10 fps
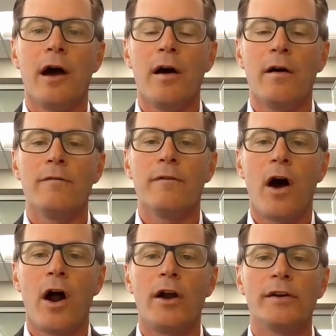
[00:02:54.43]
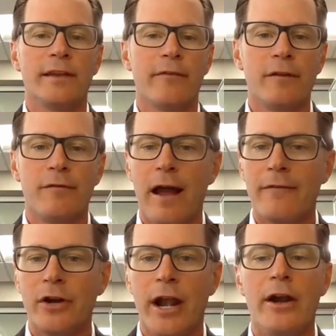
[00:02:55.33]
of our
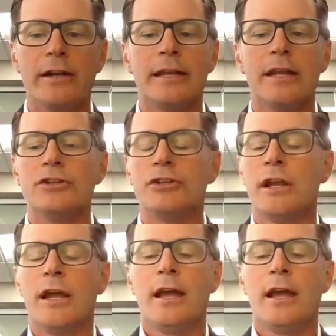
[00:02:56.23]
75-year heritage,